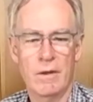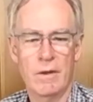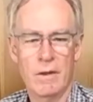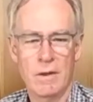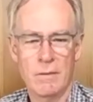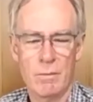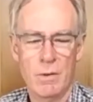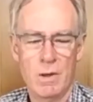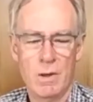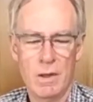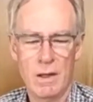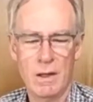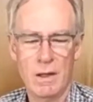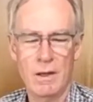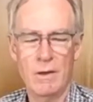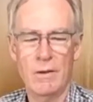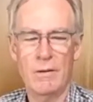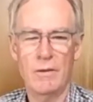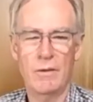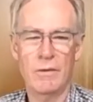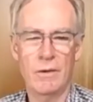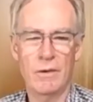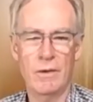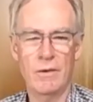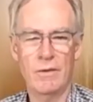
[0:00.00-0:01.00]
Wine
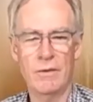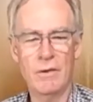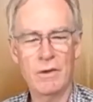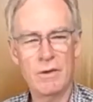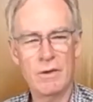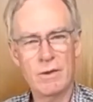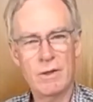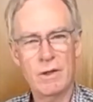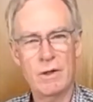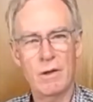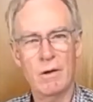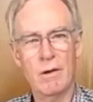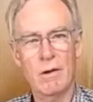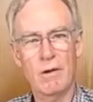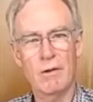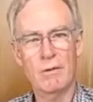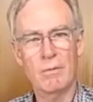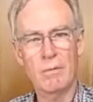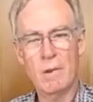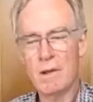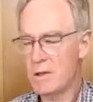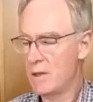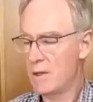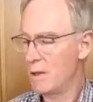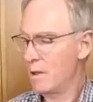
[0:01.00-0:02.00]
is not showing as
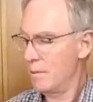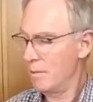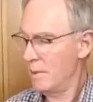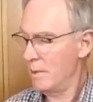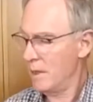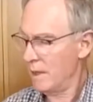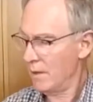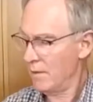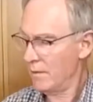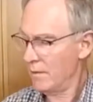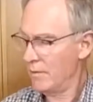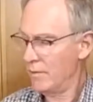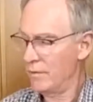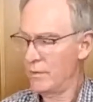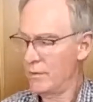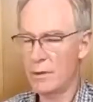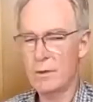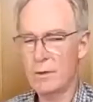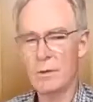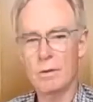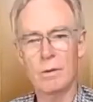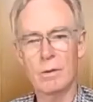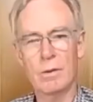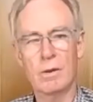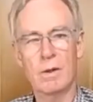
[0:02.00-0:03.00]
much aromatics as the
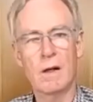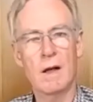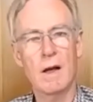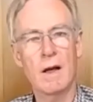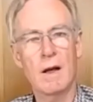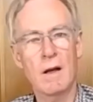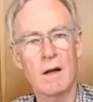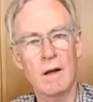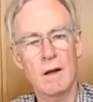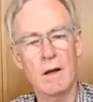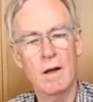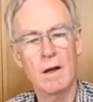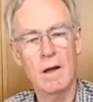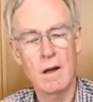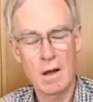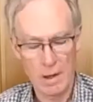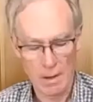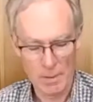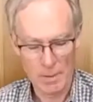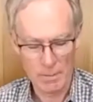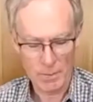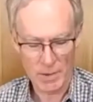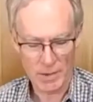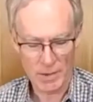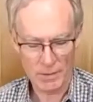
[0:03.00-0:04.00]
Coolangatta,
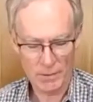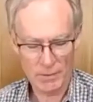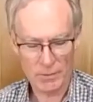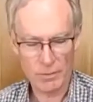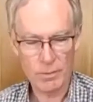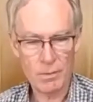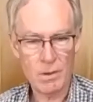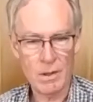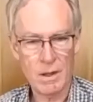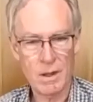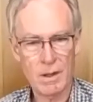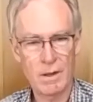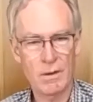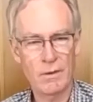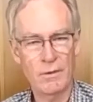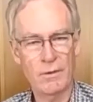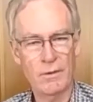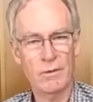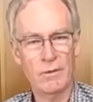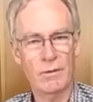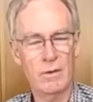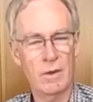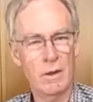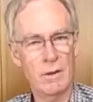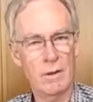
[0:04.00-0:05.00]
but this wine is
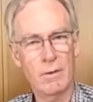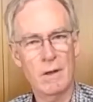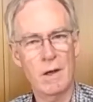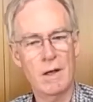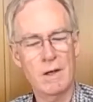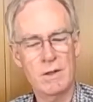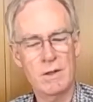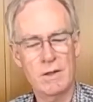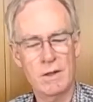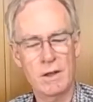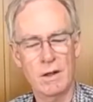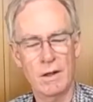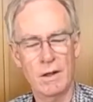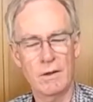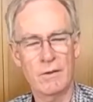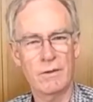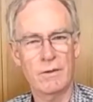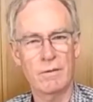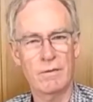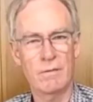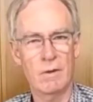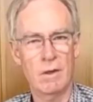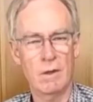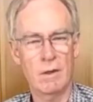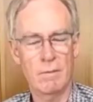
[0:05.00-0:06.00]
slow aging. It's
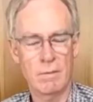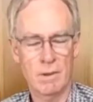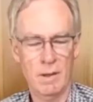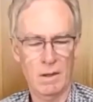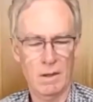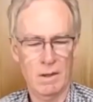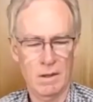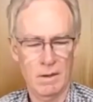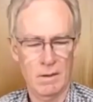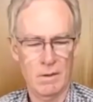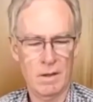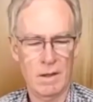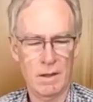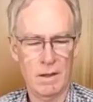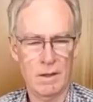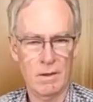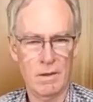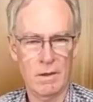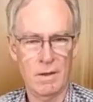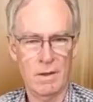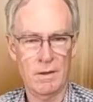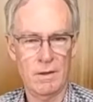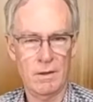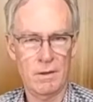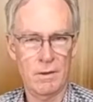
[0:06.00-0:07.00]
developing at
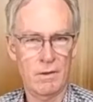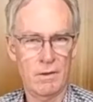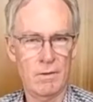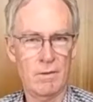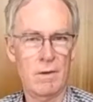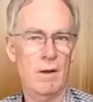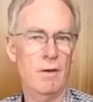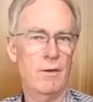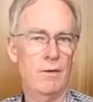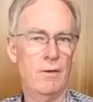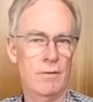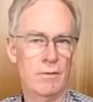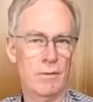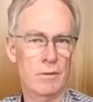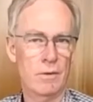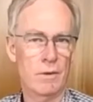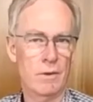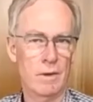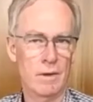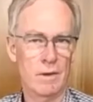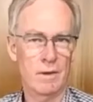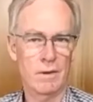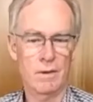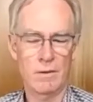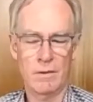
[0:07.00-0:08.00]
a graceful
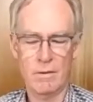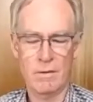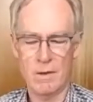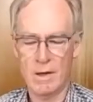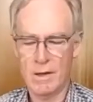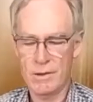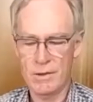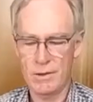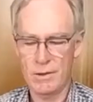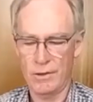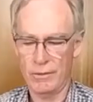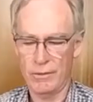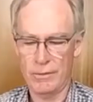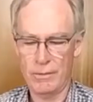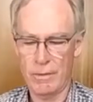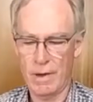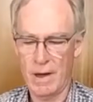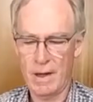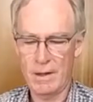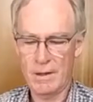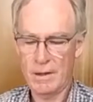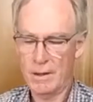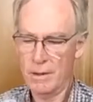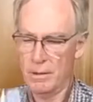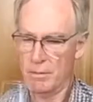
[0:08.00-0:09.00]
and gracious rate.